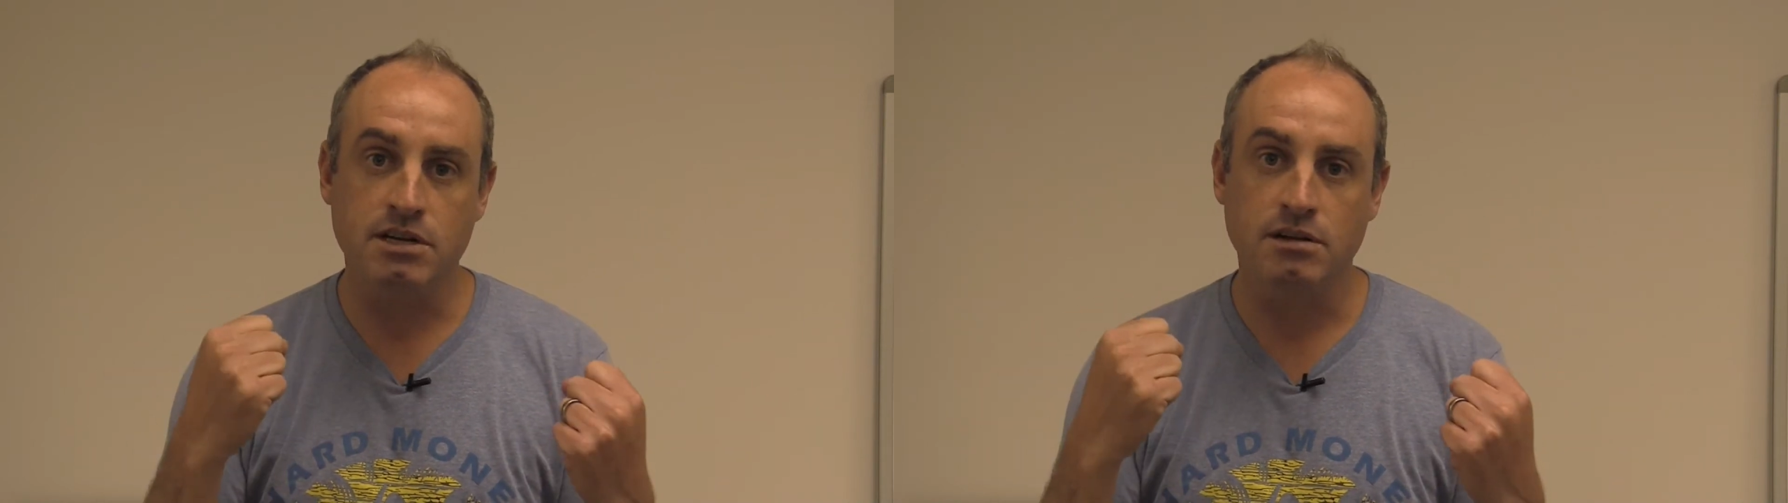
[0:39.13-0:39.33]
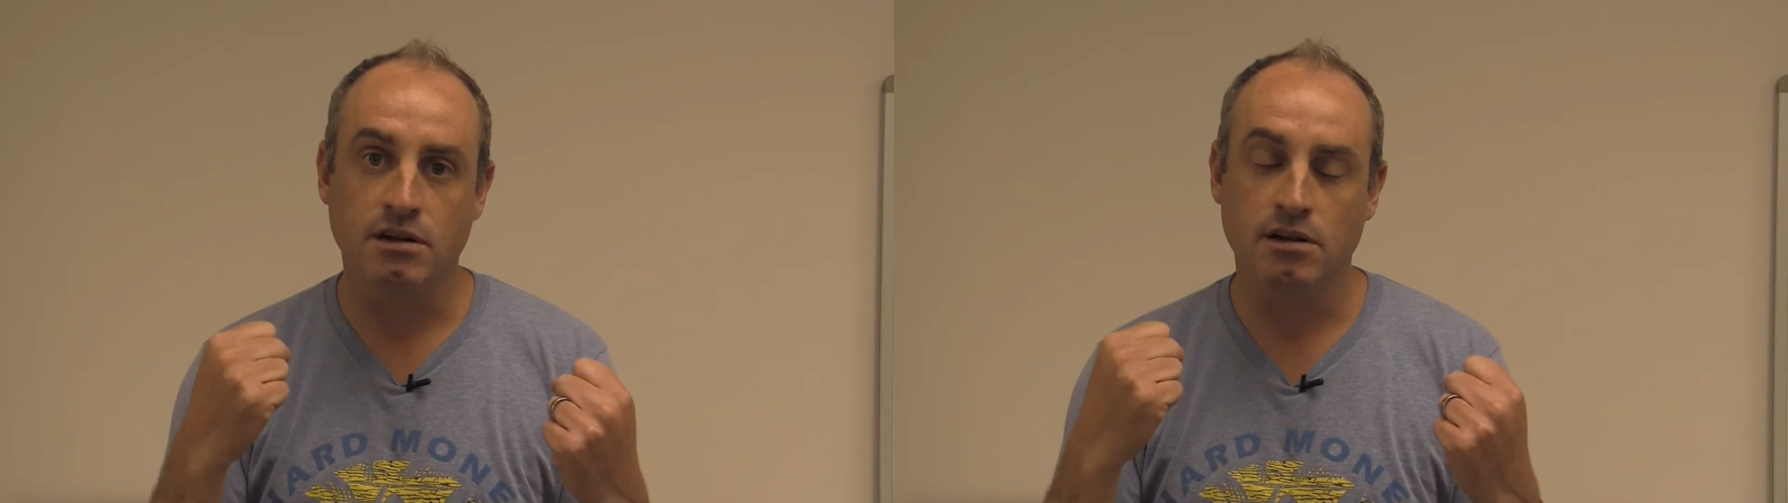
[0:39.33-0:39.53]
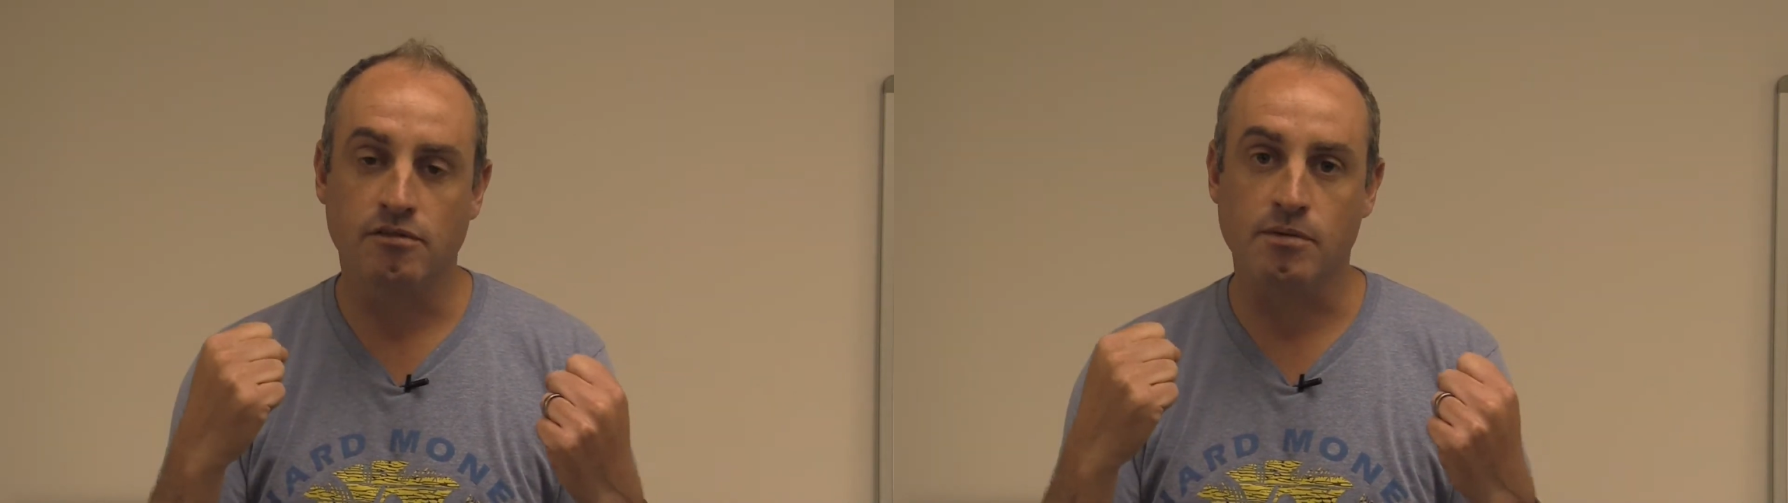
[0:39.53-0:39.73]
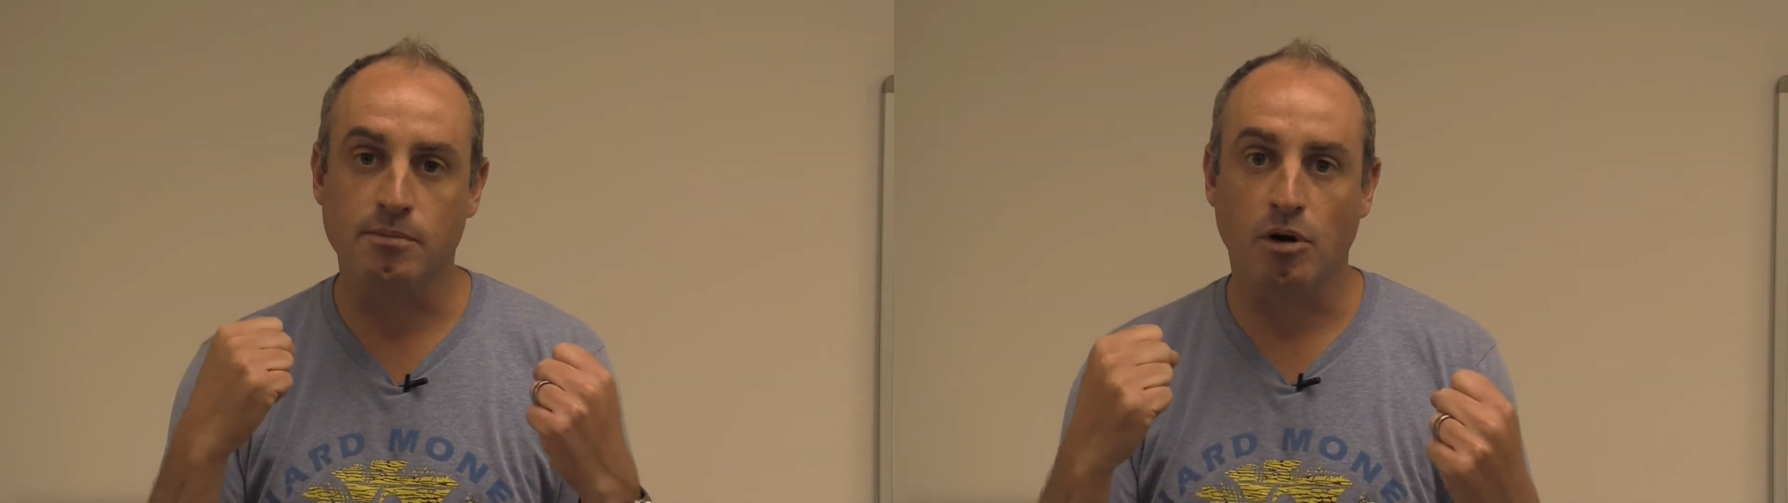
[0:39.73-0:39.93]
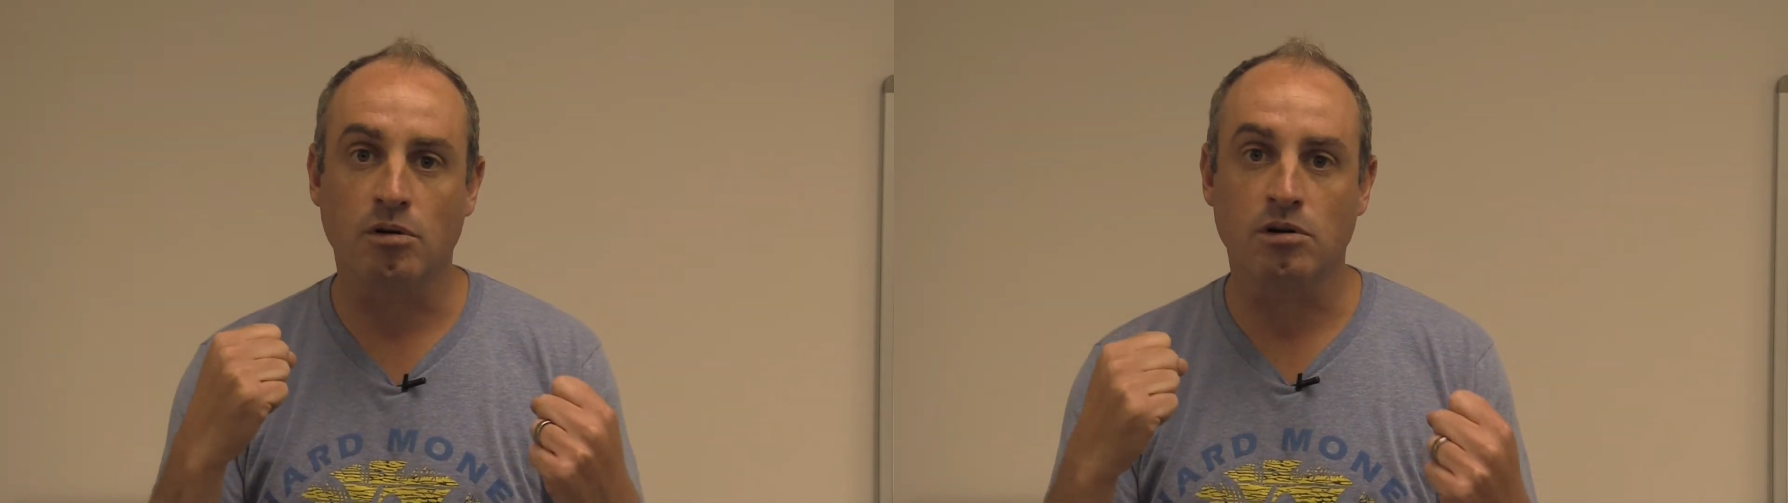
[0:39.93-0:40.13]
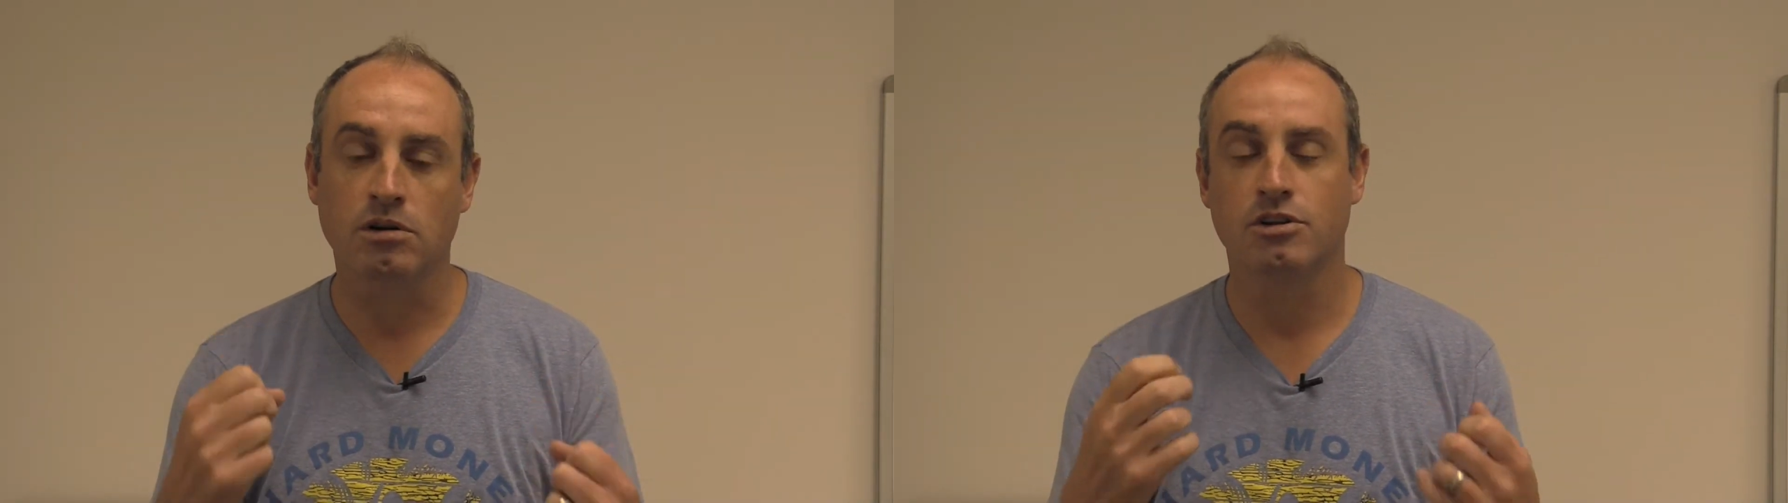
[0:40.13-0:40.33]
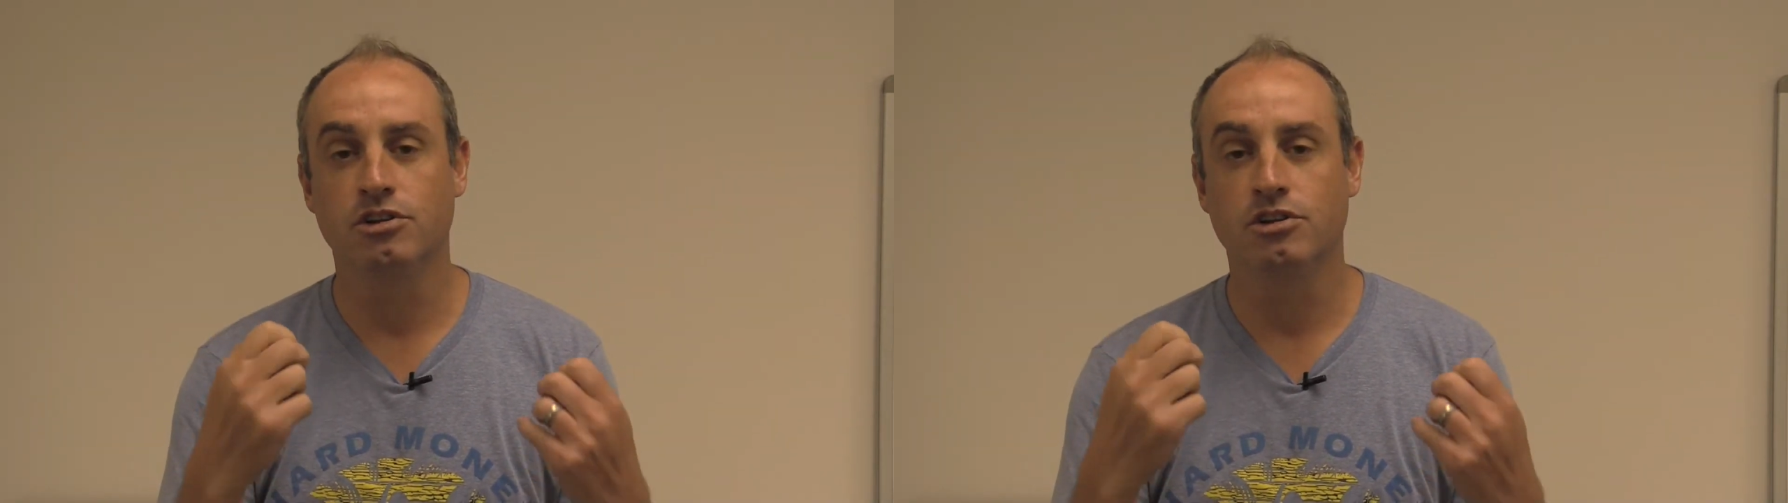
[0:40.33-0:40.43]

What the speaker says: in from a borrower,